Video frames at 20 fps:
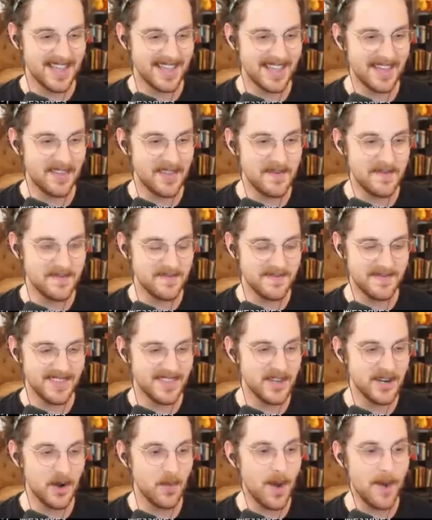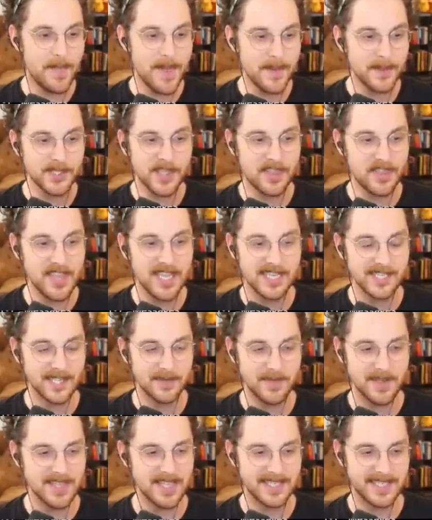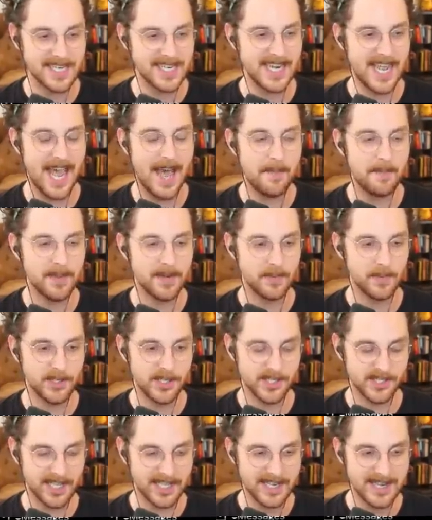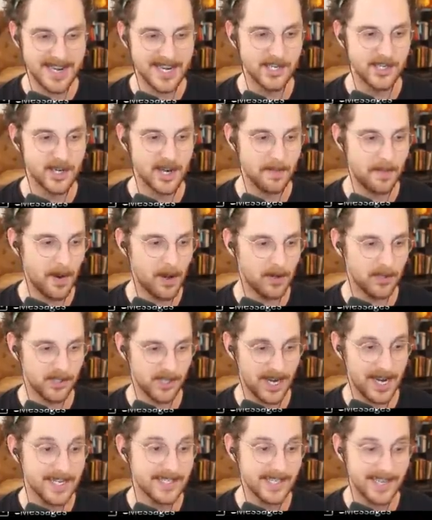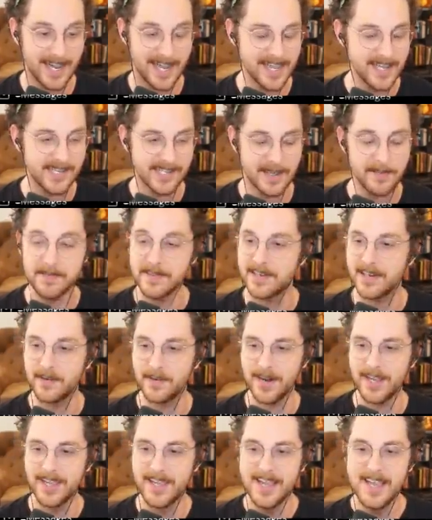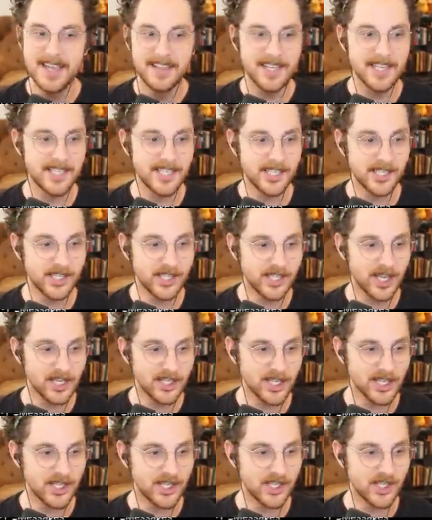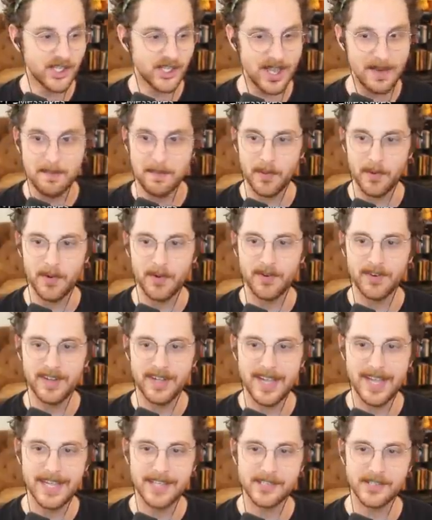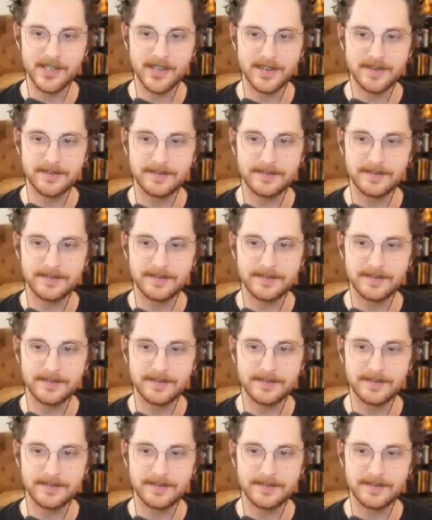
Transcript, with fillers: I, think you don't want people to think something that didn't happen, which is like Ninja apologized and I accepted it, right? This is such a simple answer.